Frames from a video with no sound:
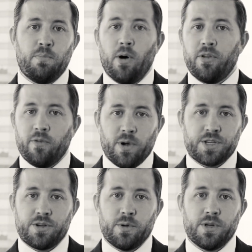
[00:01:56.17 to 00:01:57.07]
both of
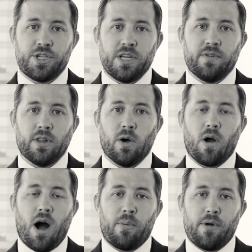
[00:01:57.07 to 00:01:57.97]
which are to achieve a
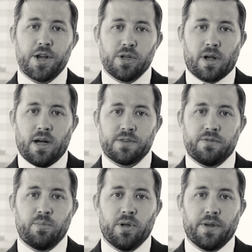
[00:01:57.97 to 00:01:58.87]
lower operational cost
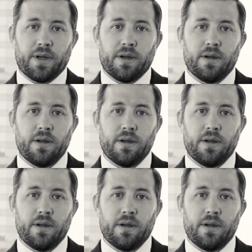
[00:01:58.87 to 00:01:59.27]
for the building.